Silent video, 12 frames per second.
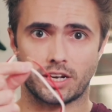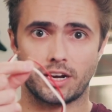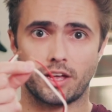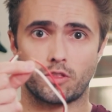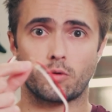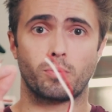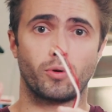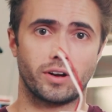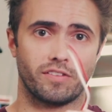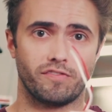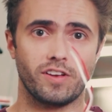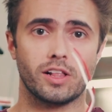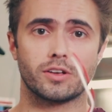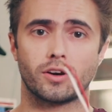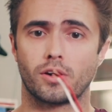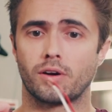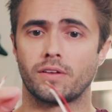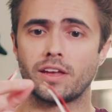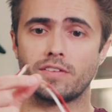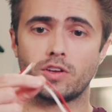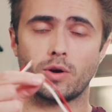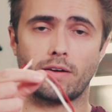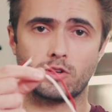another point of failure if you have a